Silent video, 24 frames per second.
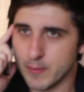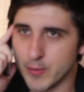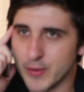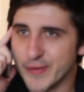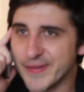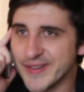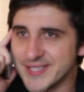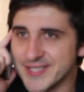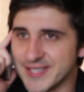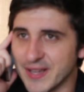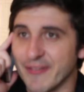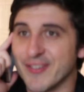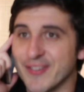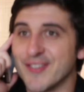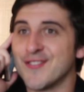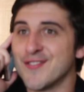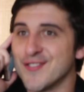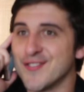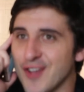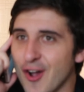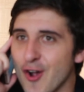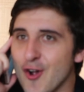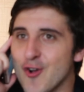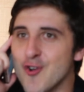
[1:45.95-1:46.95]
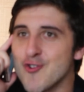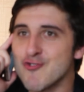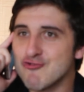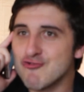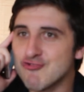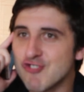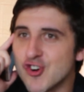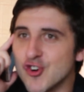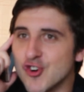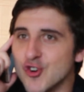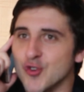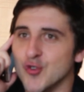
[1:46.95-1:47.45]
movies are so
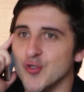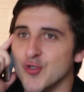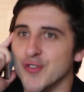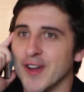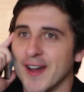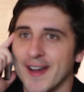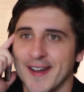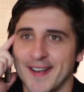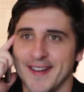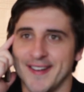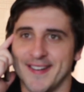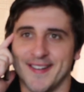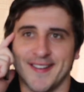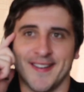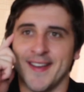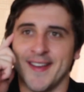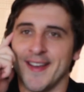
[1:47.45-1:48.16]
rude, eh?